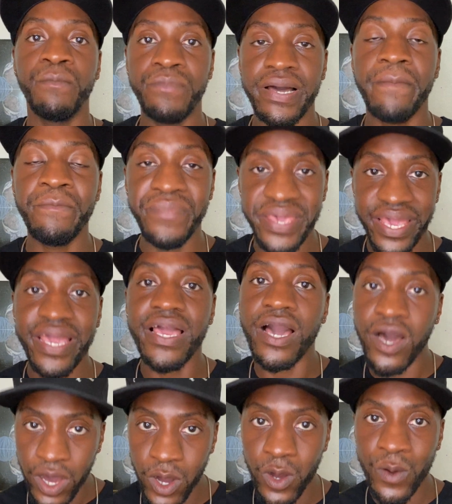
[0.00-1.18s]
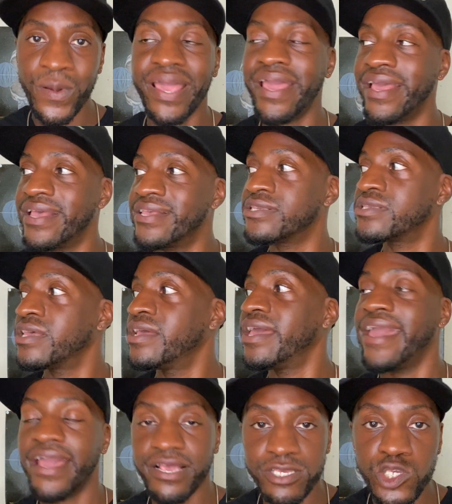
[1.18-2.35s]
But being a hoe is
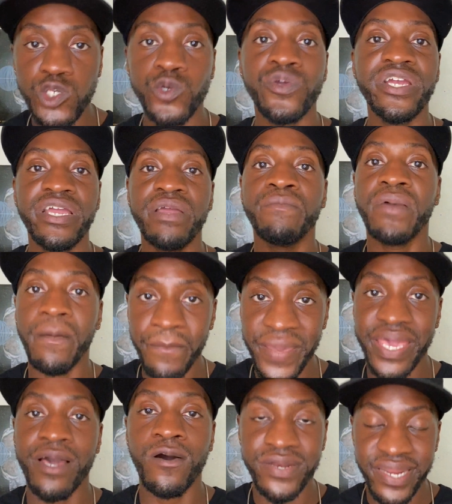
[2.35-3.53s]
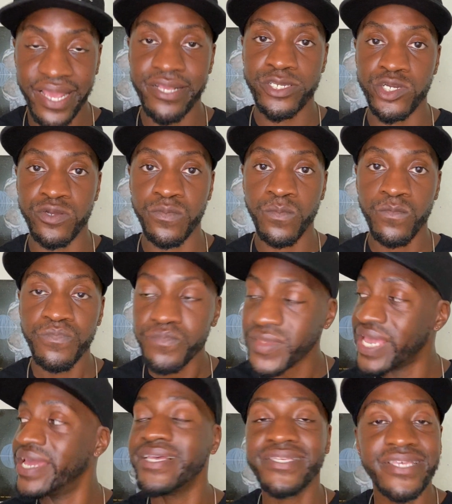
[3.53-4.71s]
extreme male nature.
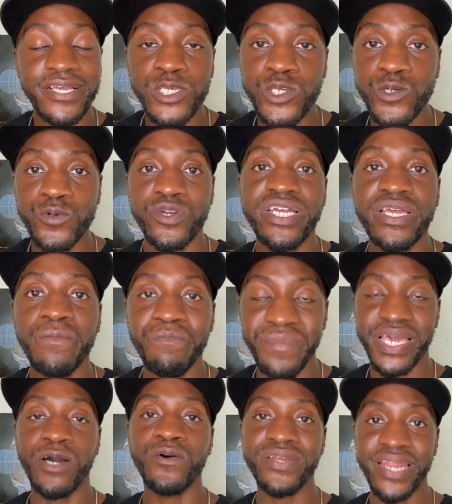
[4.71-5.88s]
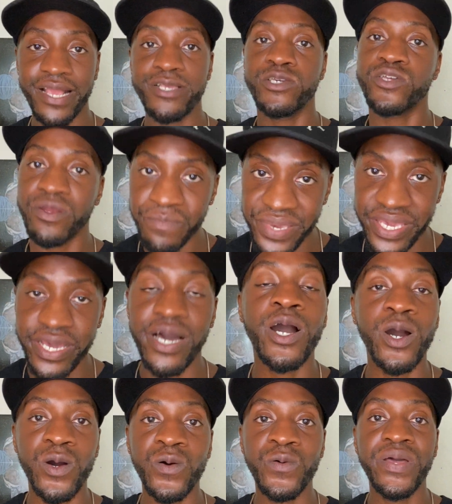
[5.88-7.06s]
It is extreme male nature to be a
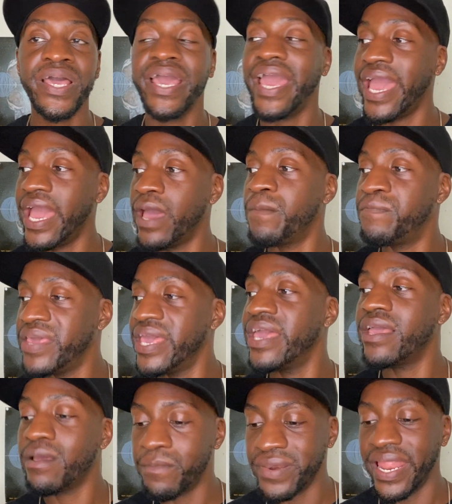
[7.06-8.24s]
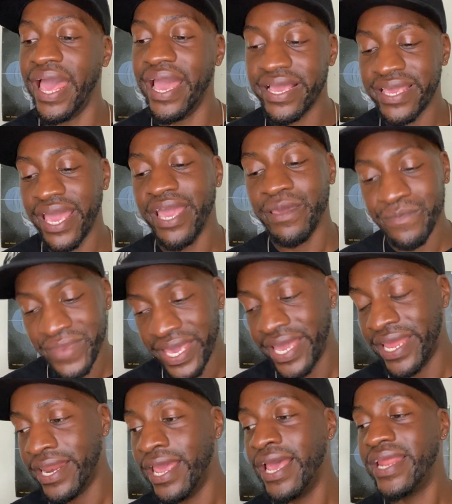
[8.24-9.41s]
hoe. And being black gay
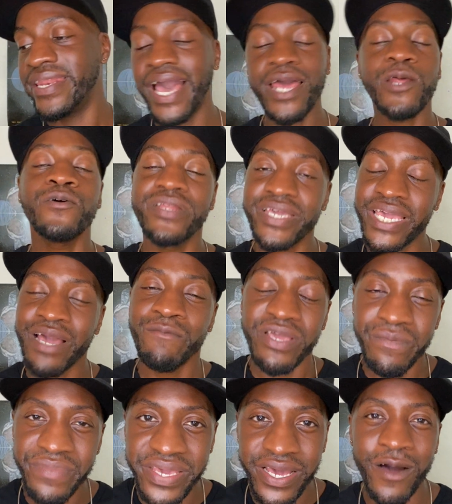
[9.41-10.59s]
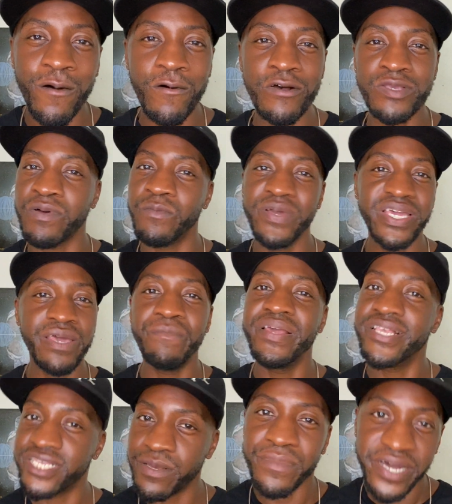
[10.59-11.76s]
men, not only can we be hoes, but we can
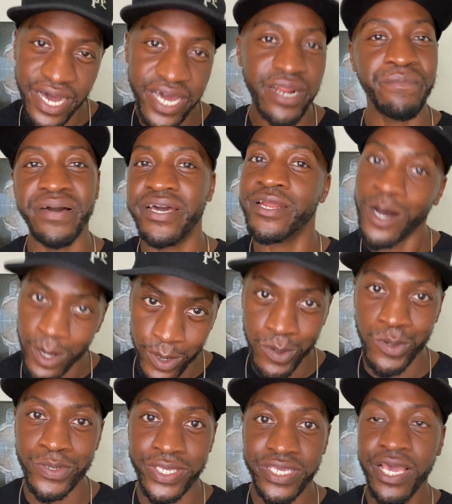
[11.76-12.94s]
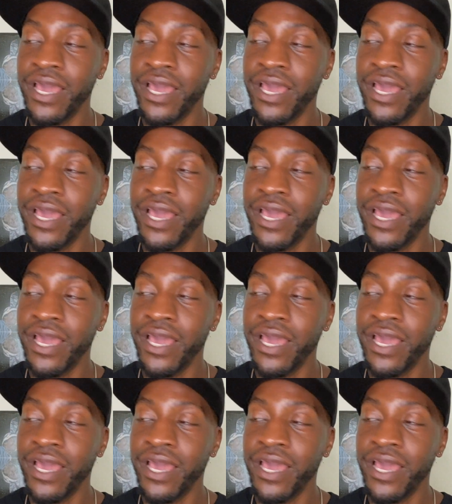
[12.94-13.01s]
be some gutter butt hoes.